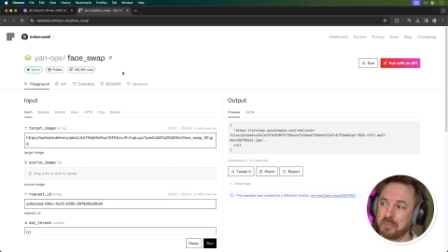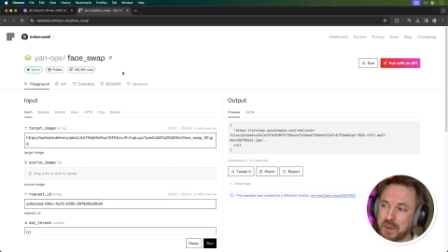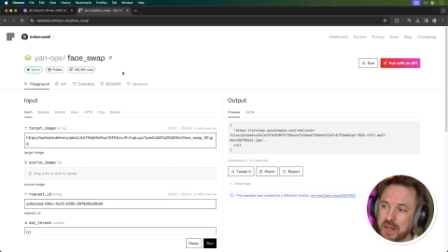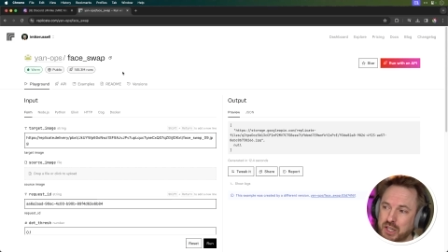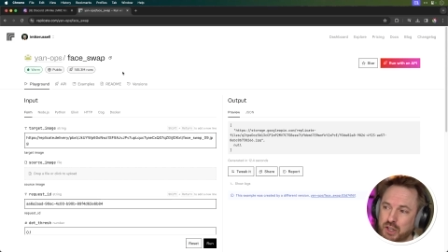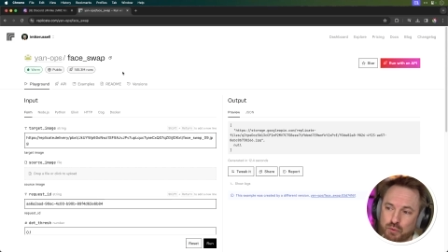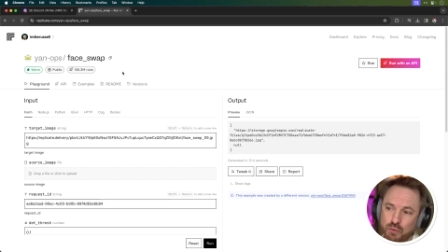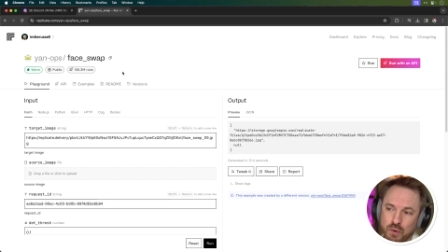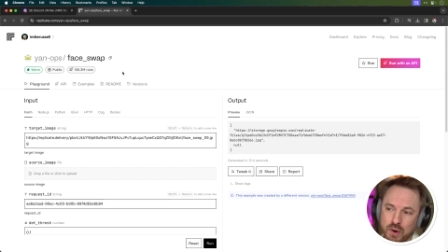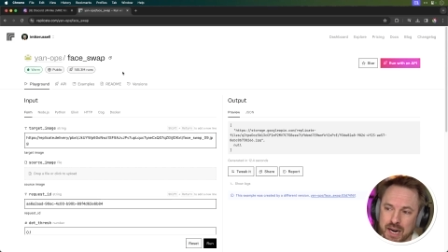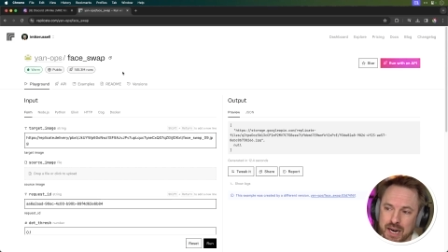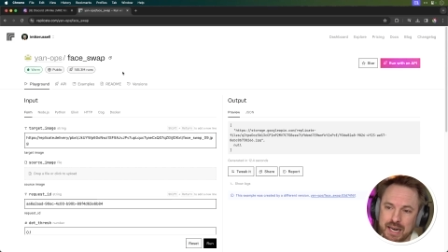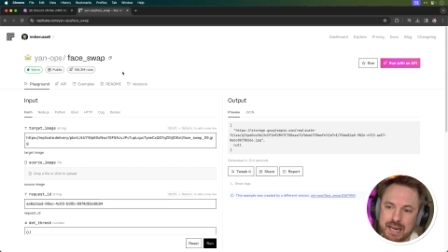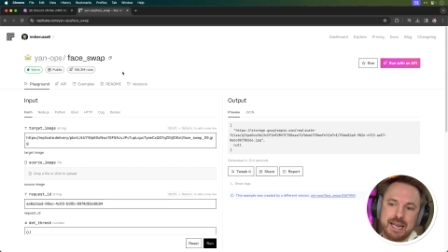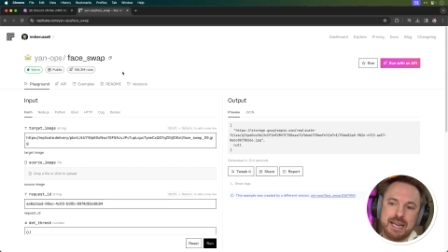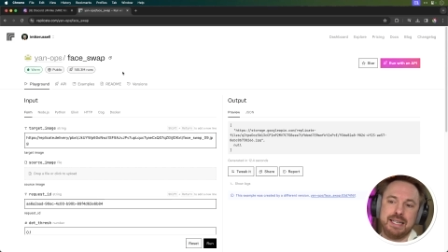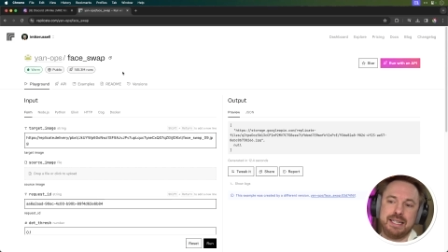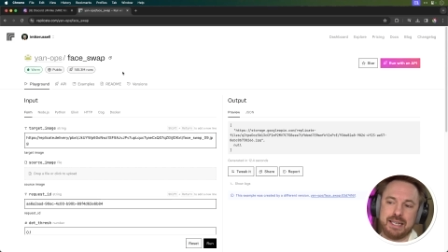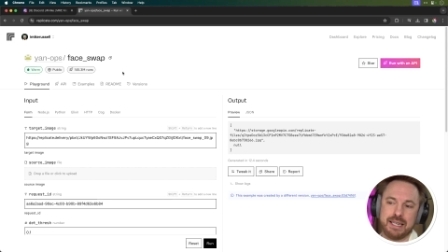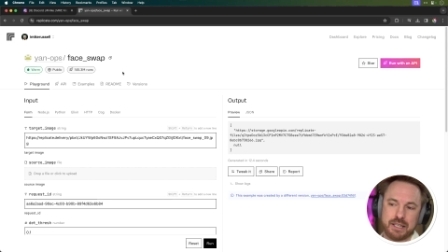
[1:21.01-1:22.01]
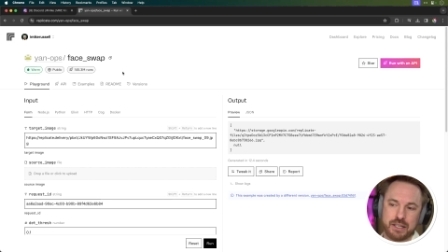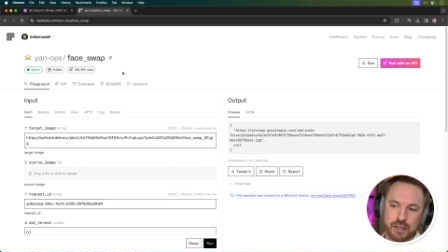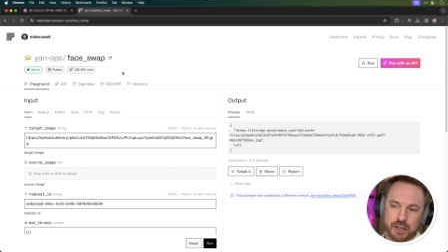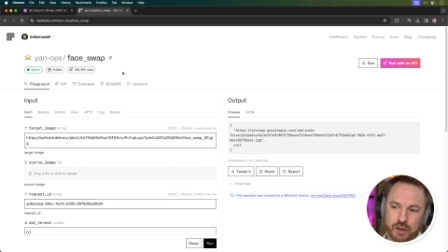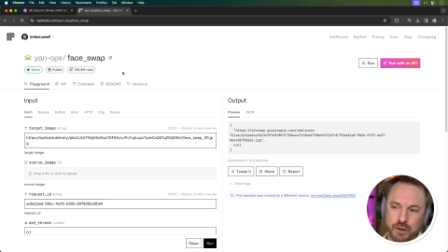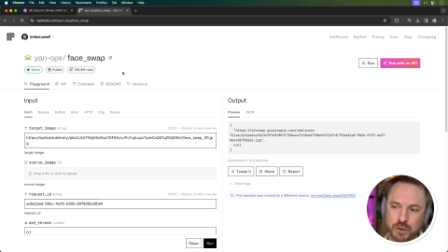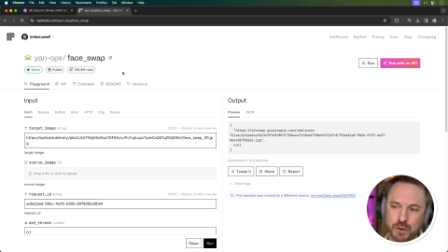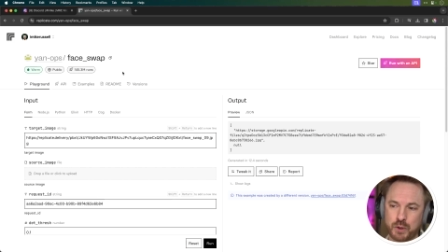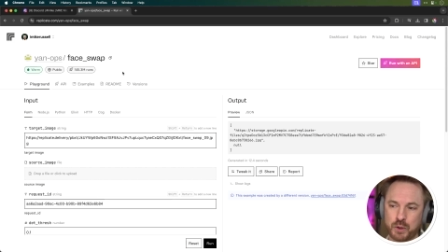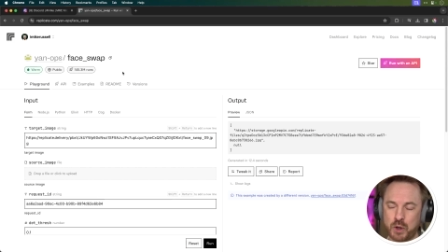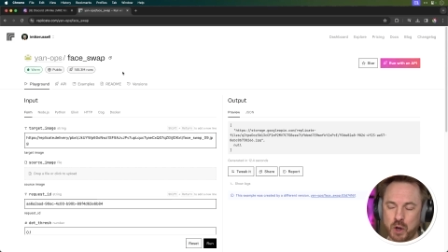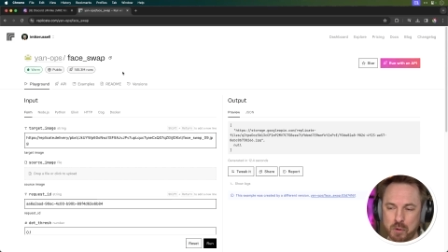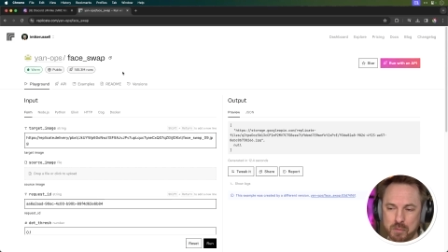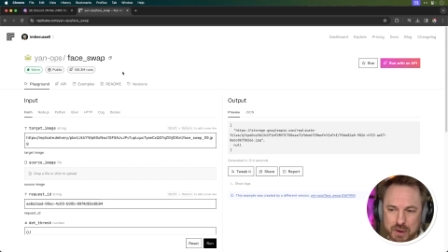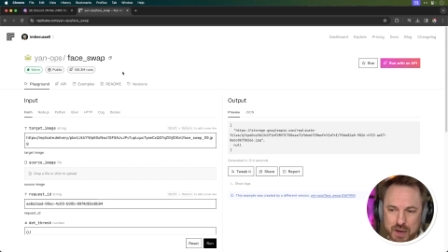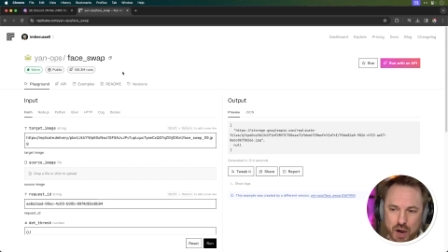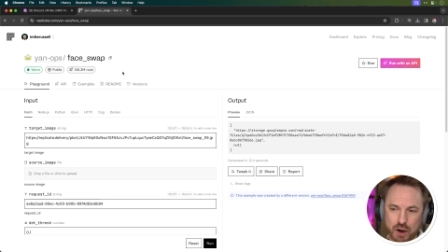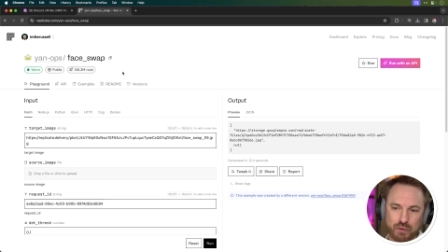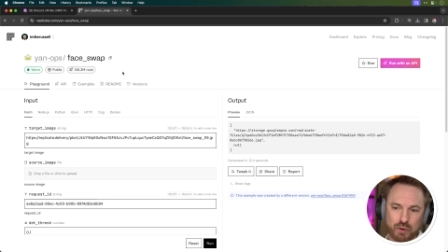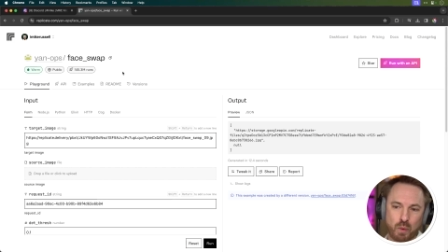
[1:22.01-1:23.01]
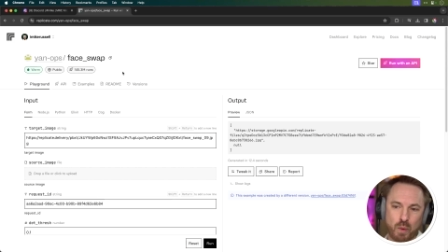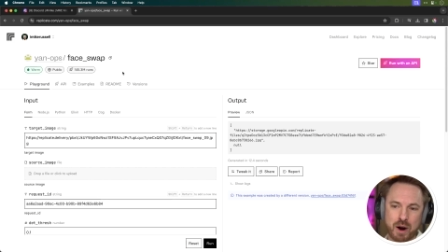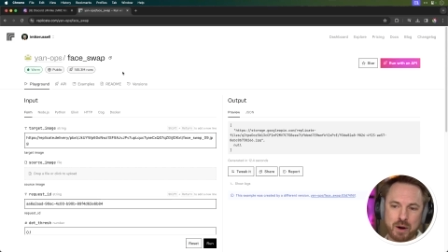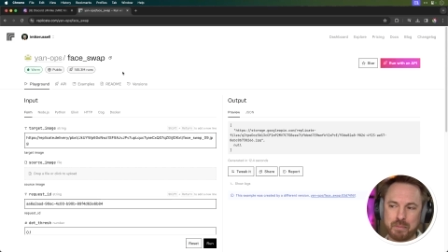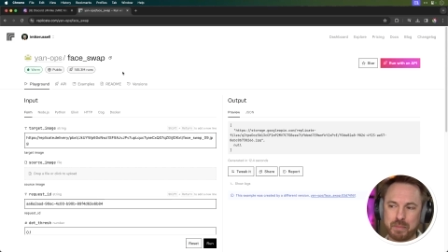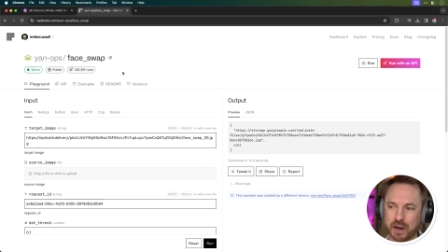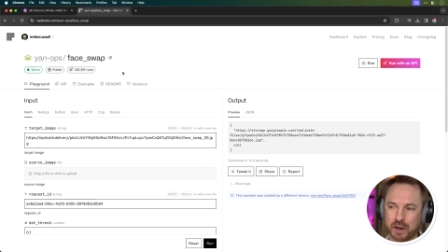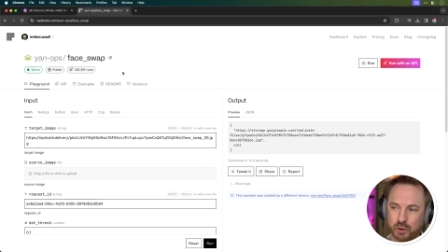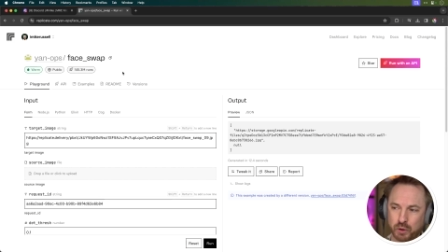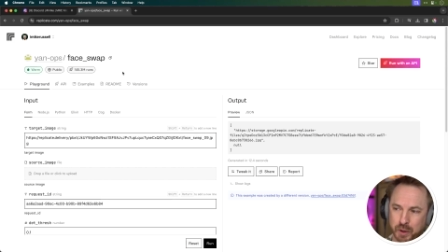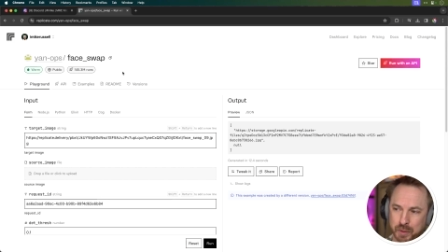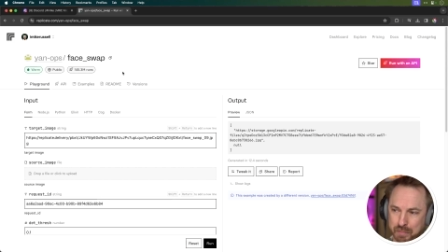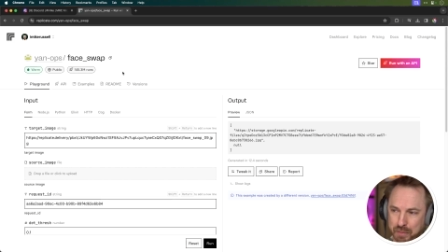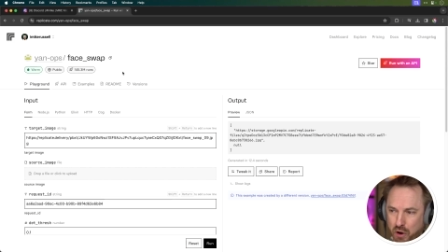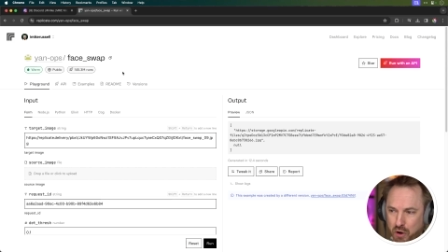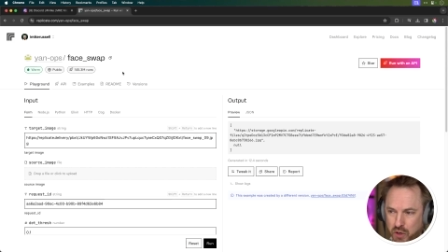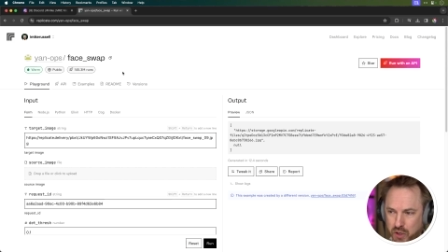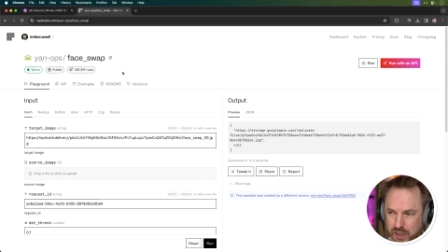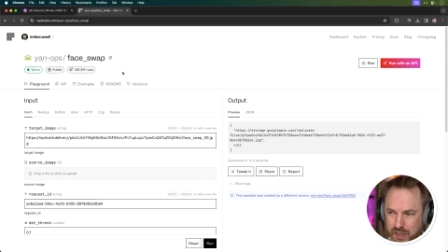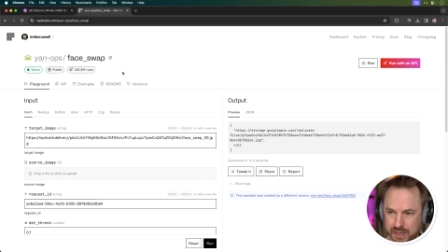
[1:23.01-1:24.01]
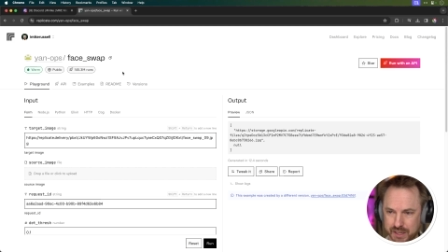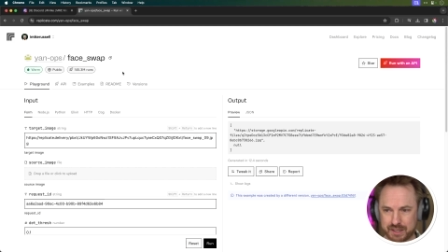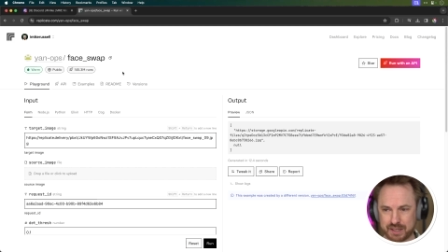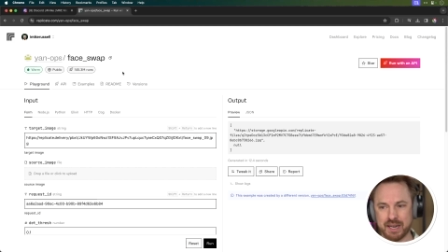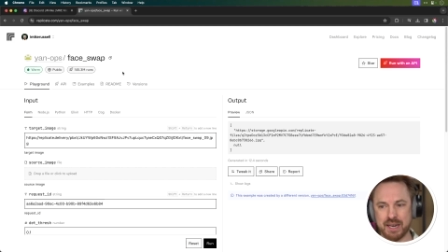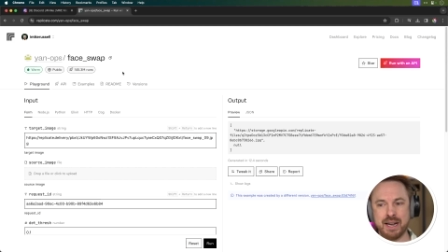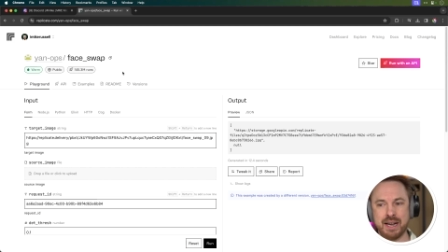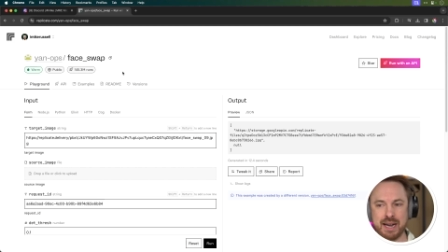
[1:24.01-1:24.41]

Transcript: It's really easy to use. Don't be overwhelmed by all the boxes